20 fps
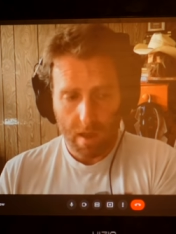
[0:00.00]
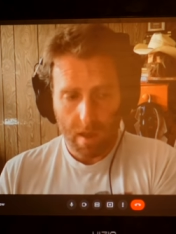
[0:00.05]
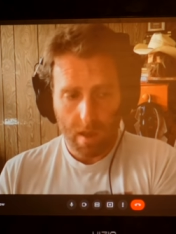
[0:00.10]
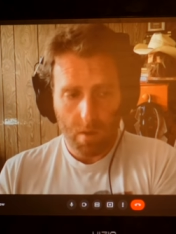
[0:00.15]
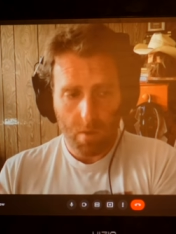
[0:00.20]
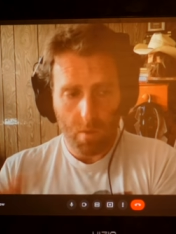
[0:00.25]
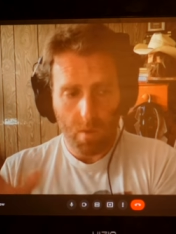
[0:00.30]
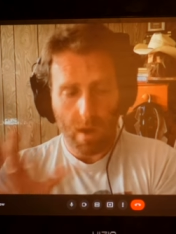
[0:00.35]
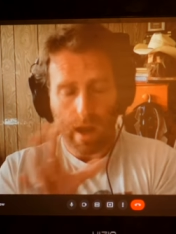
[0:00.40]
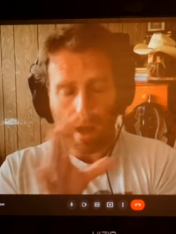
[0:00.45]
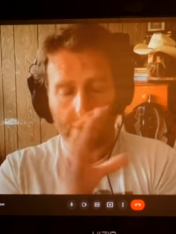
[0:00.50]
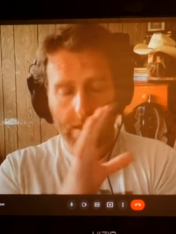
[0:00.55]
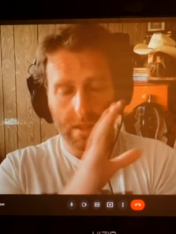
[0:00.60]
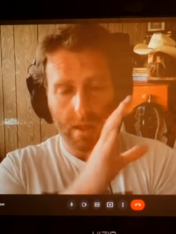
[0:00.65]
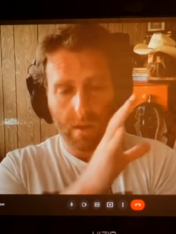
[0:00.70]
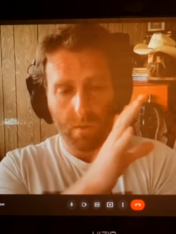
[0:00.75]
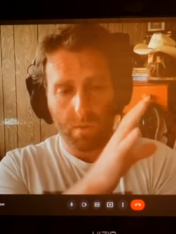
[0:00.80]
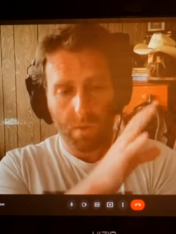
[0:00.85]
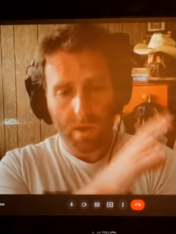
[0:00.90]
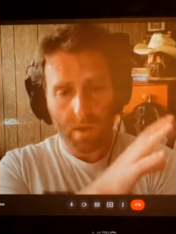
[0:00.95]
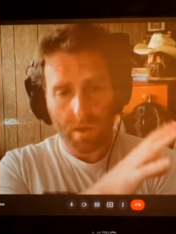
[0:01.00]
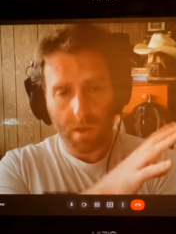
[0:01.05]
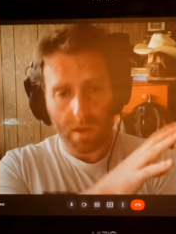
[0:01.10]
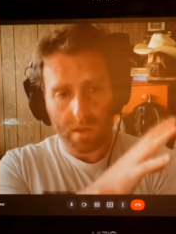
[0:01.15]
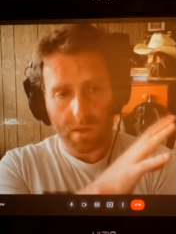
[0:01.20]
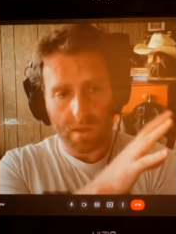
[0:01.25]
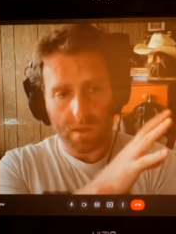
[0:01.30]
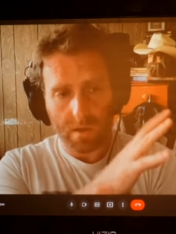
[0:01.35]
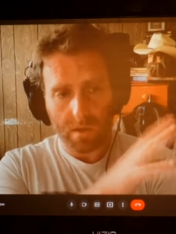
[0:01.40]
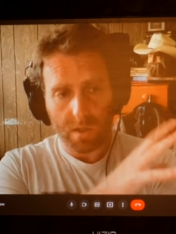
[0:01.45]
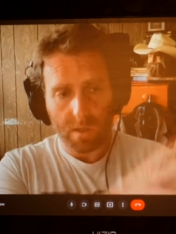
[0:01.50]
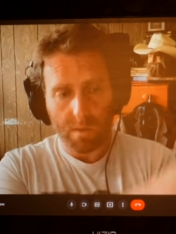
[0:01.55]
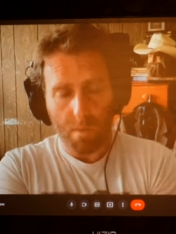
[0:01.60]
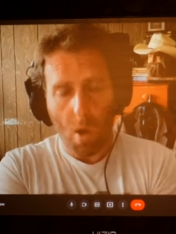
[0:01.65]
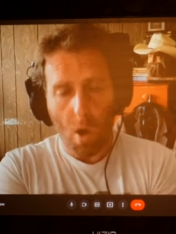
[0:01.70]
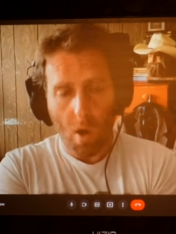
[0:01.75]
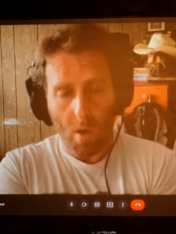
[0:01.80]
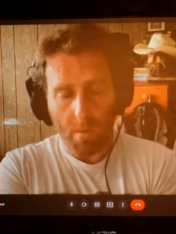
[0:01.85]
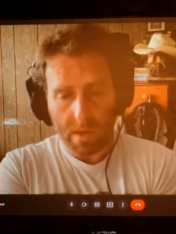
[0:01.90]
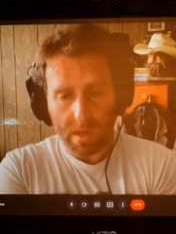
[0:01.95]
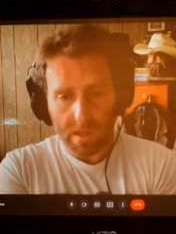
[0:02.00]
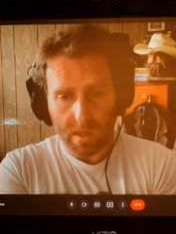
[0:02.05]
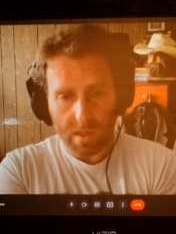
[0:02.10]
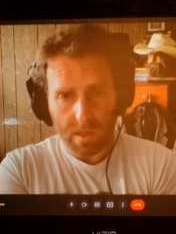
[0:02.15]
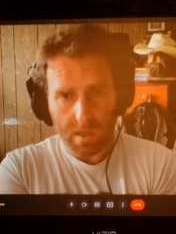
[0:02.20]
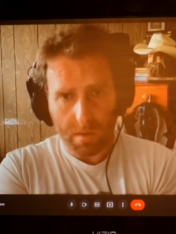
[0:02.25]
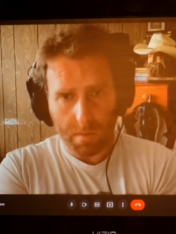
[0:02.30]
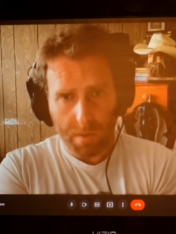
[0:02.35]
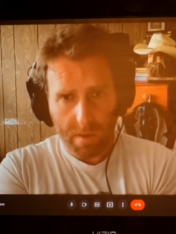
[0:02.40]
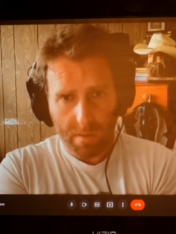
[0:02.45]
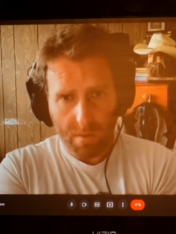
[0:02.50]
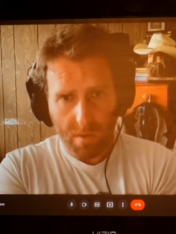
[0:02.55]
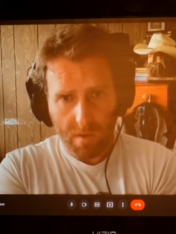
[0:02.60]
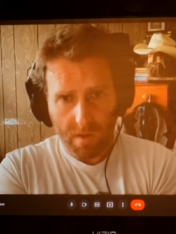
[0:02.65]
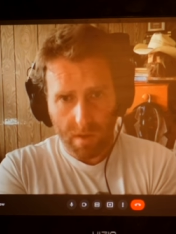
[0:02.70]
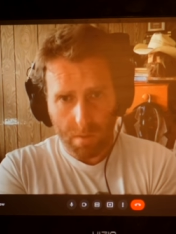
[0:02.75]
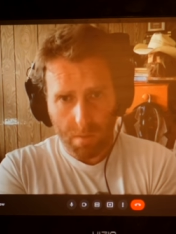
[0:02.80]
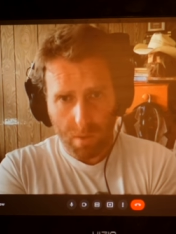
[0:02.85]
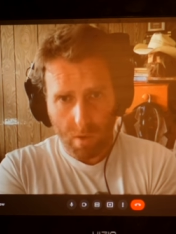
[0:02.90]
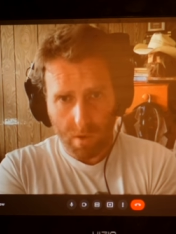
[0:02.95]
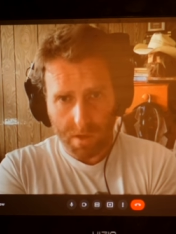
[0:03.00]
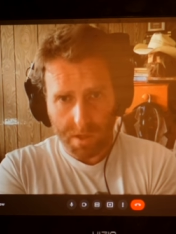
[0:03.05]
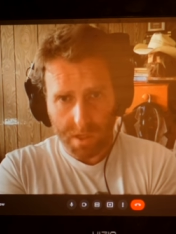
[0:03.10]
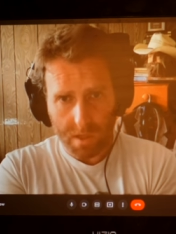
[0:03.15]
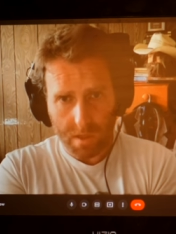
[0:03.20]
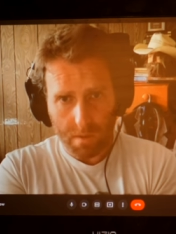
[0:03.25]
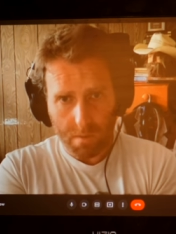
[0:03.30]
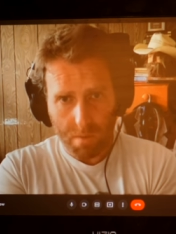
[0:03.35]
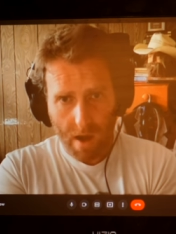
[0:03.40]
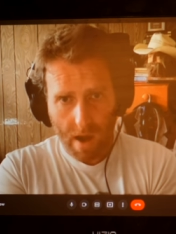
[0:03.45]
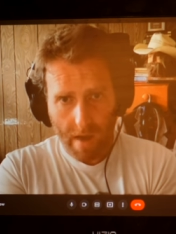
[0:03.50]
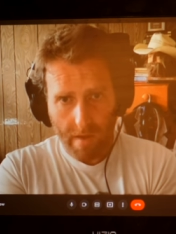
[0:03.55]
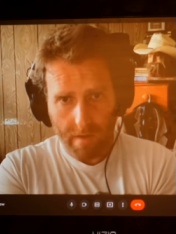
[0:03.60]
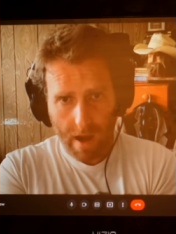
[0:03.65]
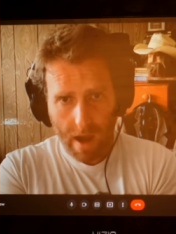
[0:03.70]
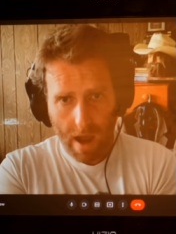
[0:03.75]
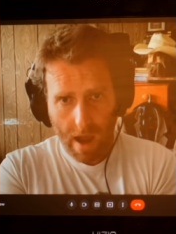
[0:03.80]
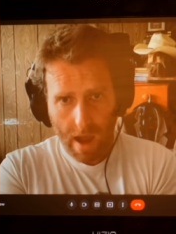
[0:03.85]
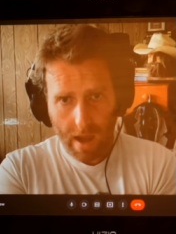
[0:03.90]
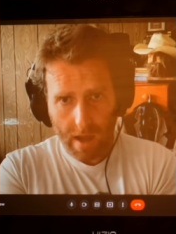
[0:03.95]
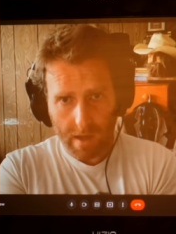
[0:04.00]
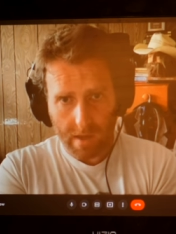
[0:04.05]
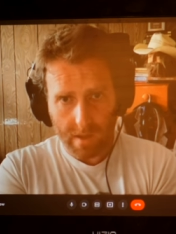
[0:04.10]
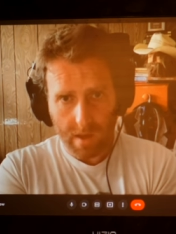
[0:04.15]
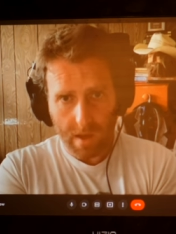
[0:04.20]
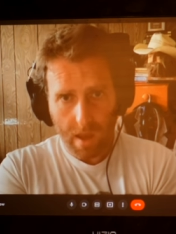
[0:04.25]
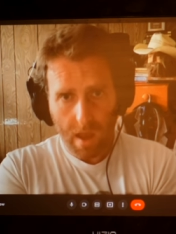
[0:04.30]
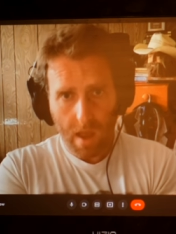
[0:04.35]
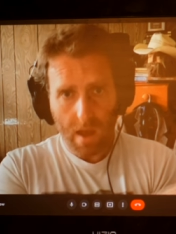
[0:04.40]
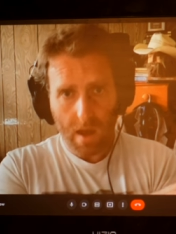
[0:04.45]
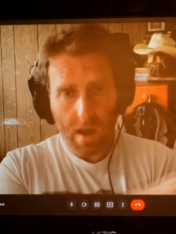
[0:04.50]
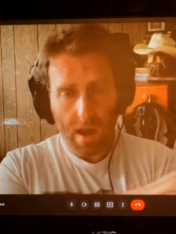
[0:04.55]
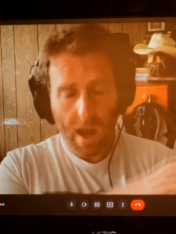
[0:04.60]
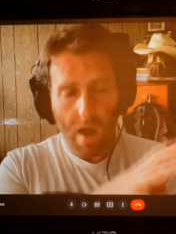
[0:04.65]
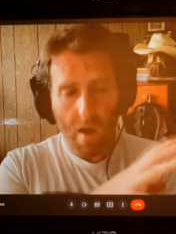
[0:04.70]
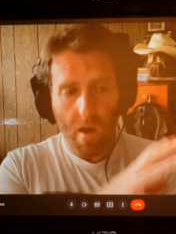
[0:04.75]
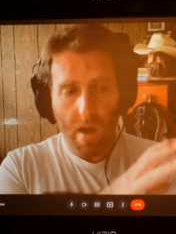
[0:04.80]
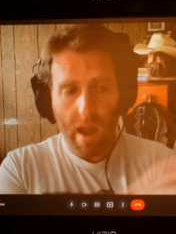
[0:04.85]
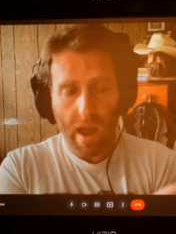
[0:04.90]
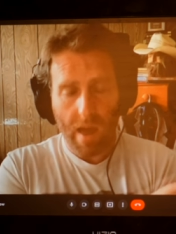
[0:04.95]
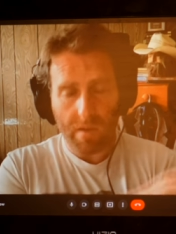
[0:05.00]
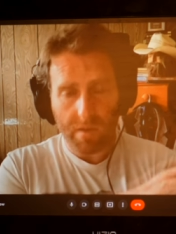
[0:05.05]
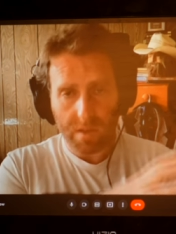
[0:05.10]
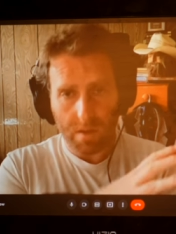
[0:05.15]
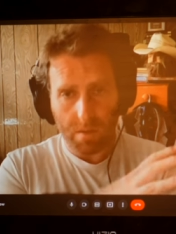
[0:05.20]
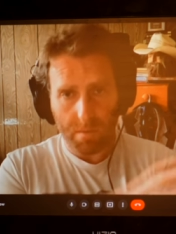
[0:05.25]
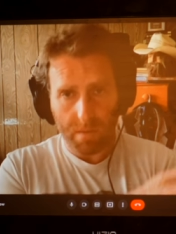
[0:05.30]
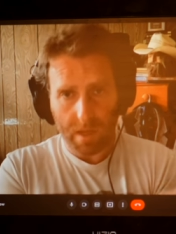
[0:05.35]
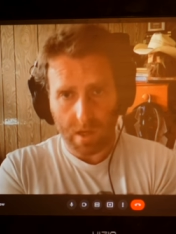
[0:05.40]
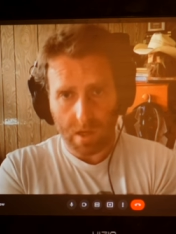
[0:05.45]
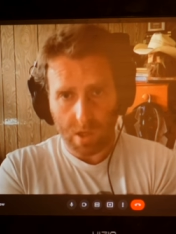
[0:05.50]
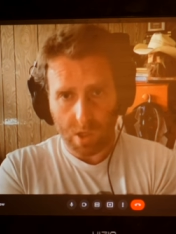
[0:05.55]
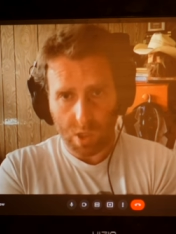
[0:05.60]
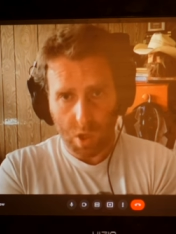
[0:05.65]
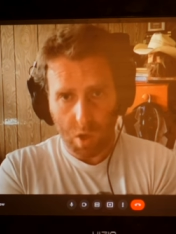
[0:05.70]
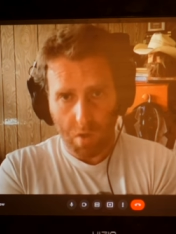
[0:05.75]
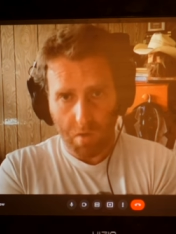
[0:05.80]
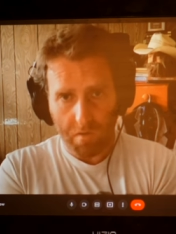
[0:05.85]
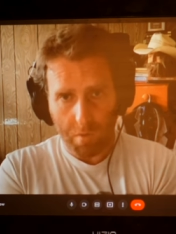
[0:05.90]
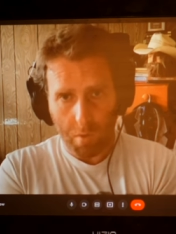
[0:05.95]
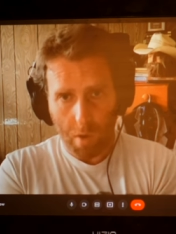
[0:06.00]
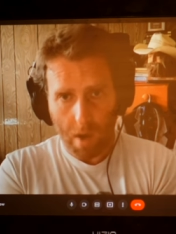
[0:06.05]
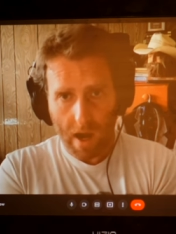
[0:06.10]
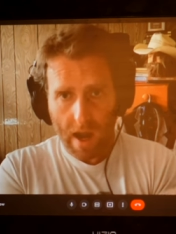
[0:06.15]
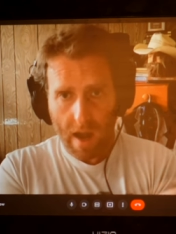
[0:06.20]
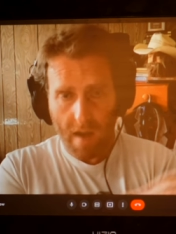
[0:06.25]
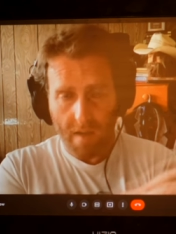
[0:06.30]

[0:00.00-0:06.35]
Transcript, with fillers: Oh, what I, I did with this small Mississippi movie, Porches and Private Eyes, now I have something to show for it.